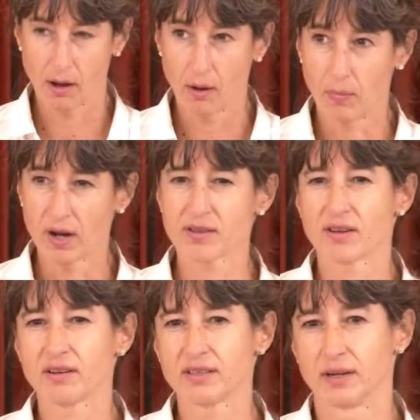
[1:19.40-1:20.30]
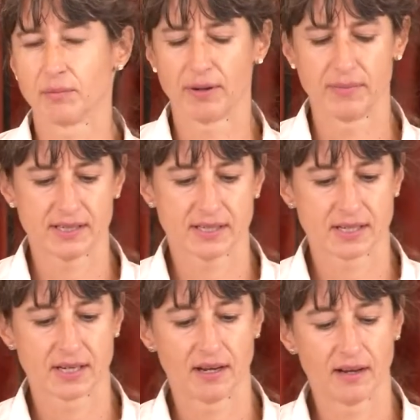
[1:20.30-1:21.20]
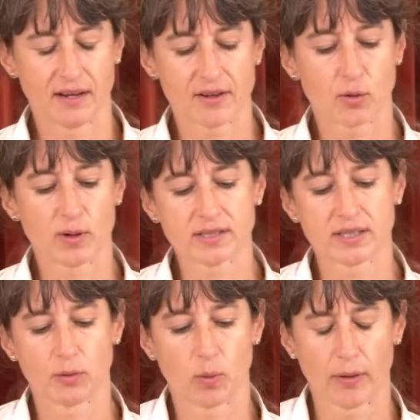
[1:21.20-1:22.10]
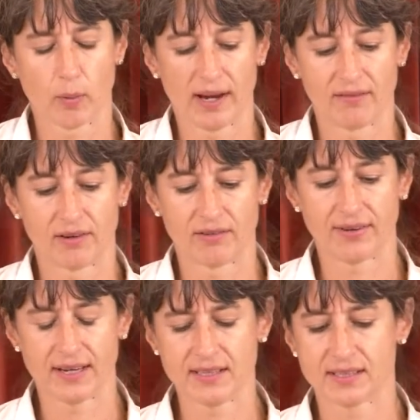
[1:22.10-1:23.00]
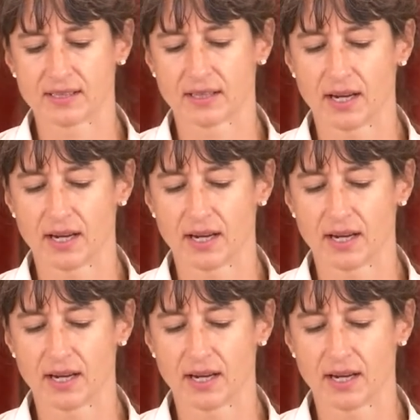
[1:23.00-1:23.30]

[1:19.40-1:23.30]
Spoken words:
My starting premise is to question whether we ever face